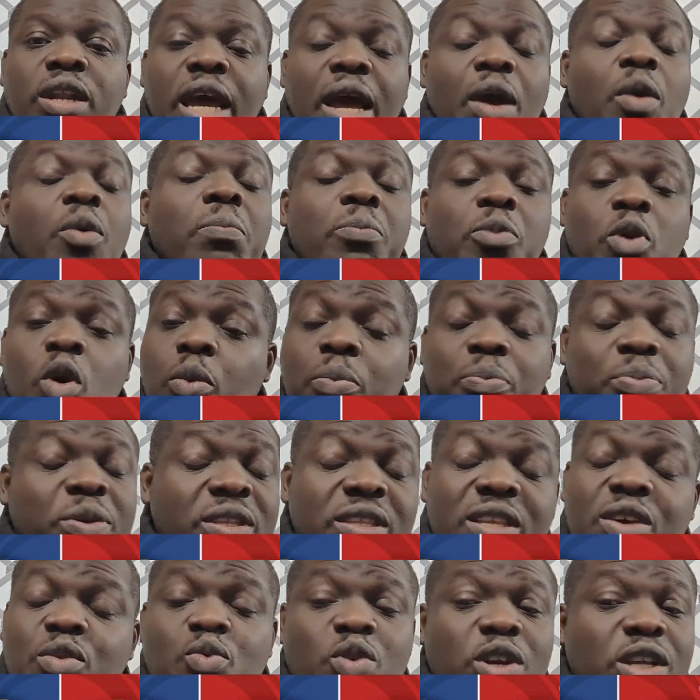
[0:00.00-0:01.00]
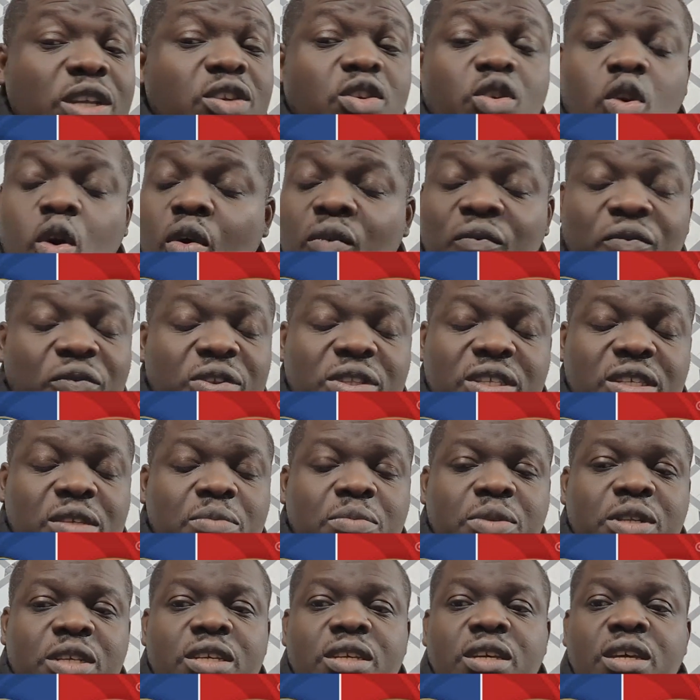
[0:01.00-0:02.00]
I'm hoping they win
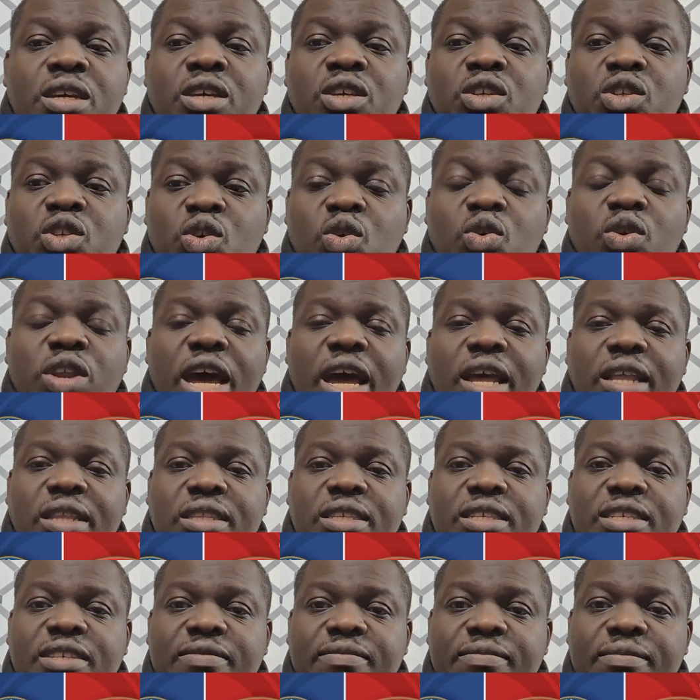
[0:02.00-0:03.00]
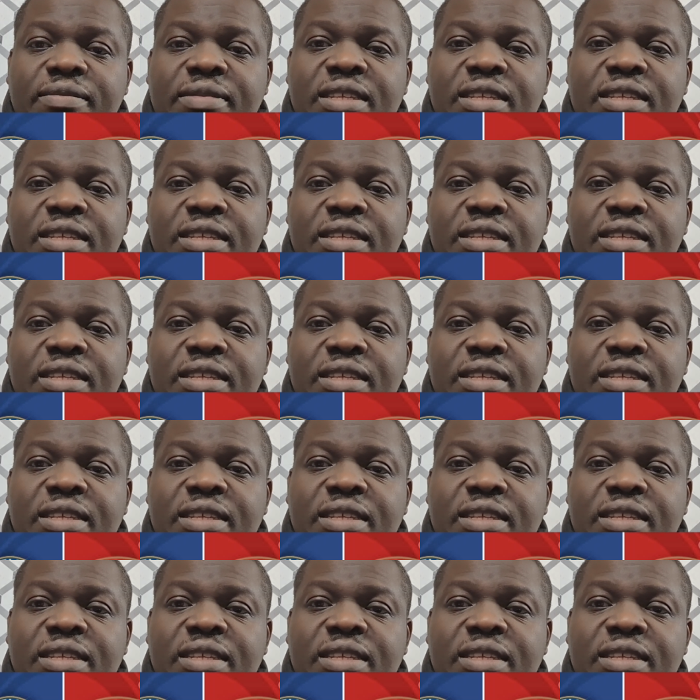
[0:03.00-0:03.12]
comfortably, so that